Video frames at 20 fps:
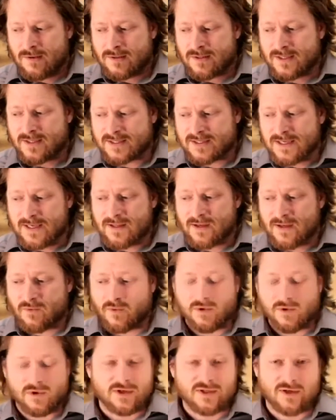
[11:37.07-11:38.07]
to see that
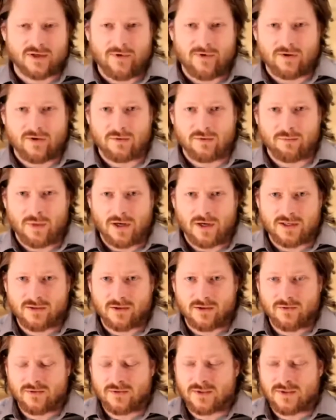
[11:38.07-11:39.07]
we're surrounded by
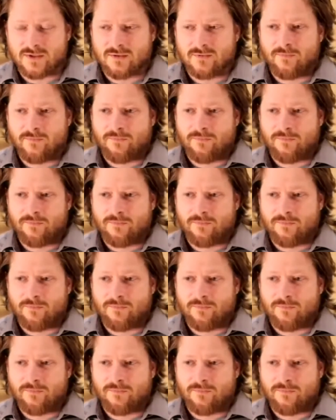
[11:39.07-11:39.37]
stones.